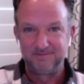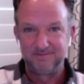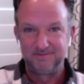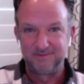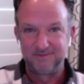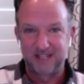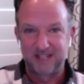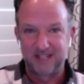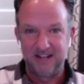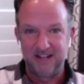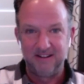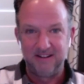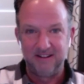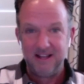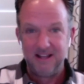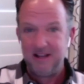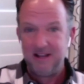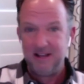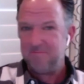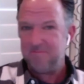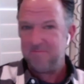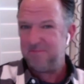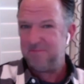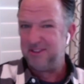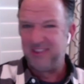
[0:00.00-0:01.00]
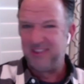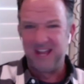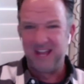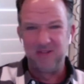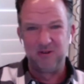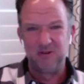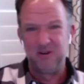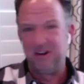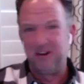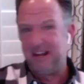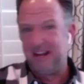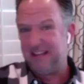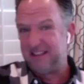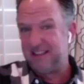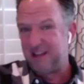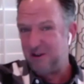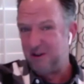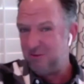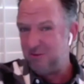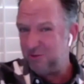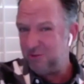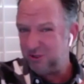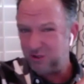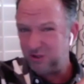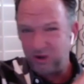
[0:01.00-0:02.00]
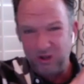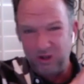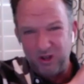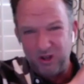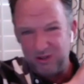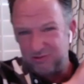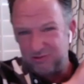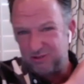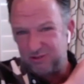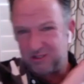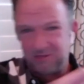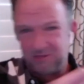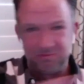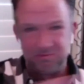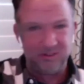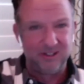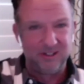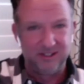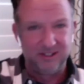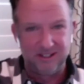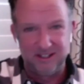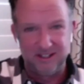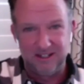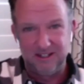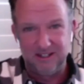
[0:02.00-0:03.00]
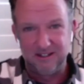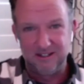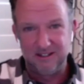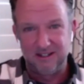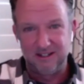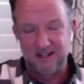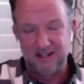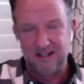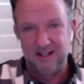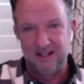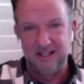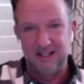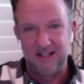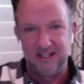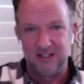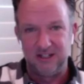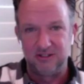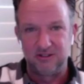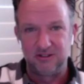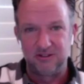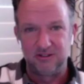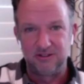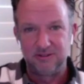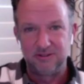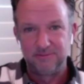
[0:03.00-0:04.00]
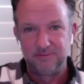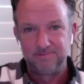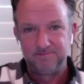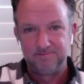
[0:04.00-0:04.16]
Okay, but they were it, it, was their lungs were completely uh, injured.